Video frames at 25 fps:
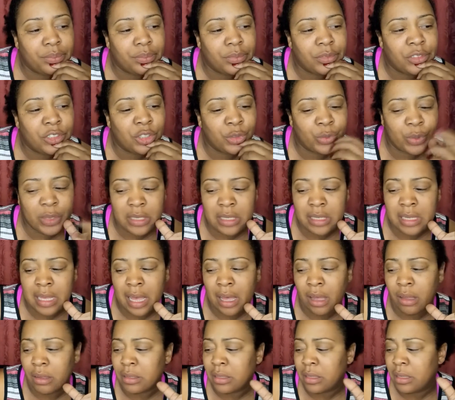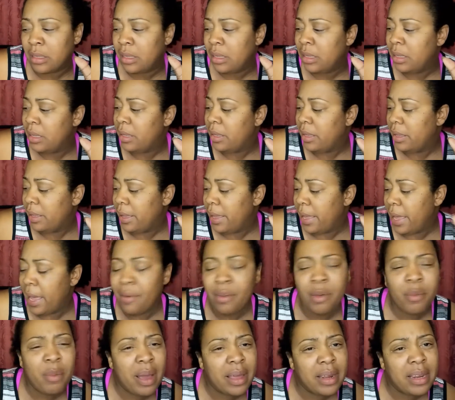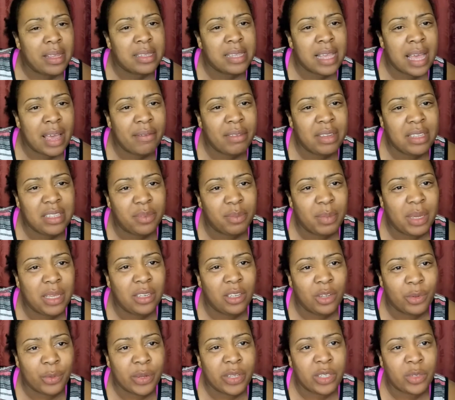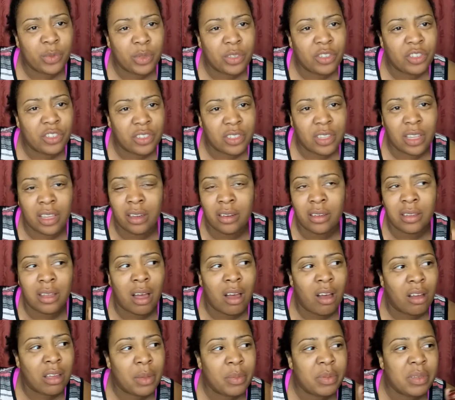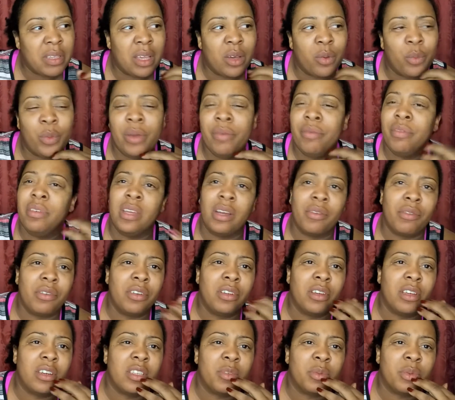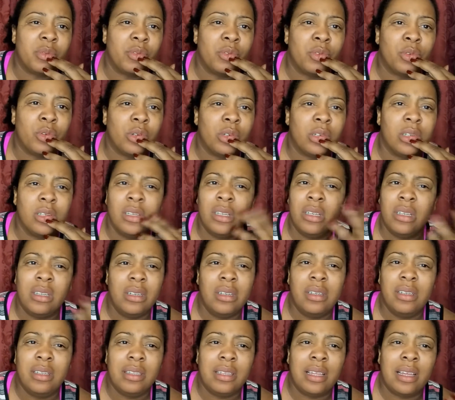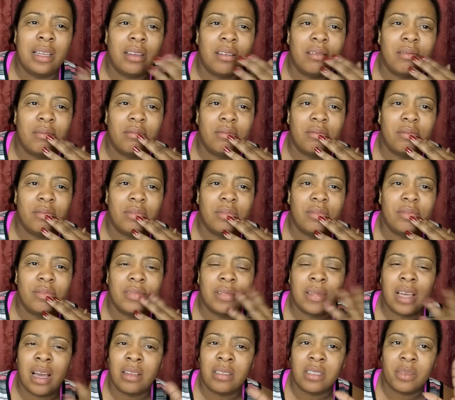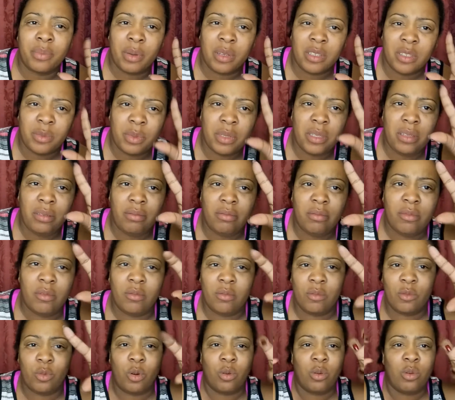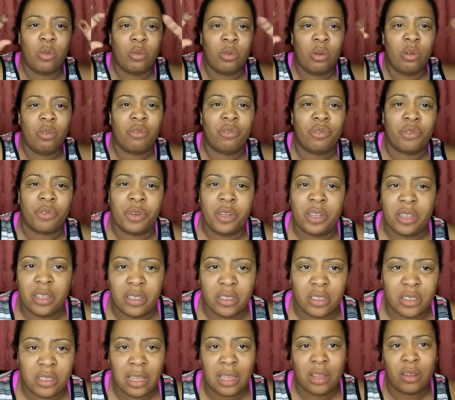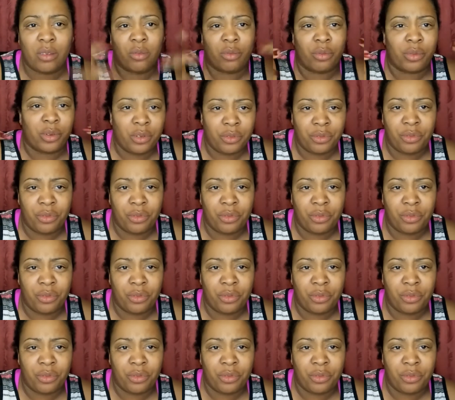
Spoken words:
Sharice's house. Everybody that's having these meet and greets with Giselle, all keep saying, we've never done this before. Like, y'all supposed to be quote unquote friends, like real